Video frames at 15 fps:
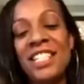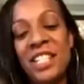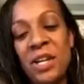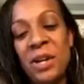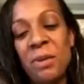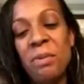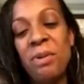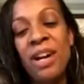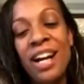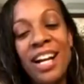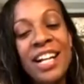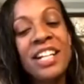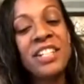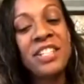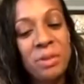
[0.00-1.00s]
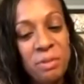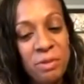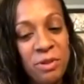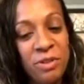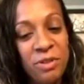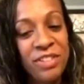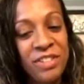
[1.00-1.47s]
so prior to
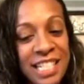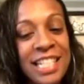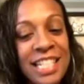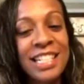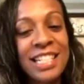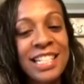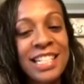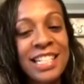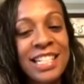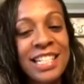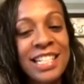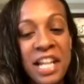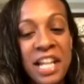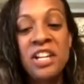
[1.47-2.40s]
moving to Kentucky,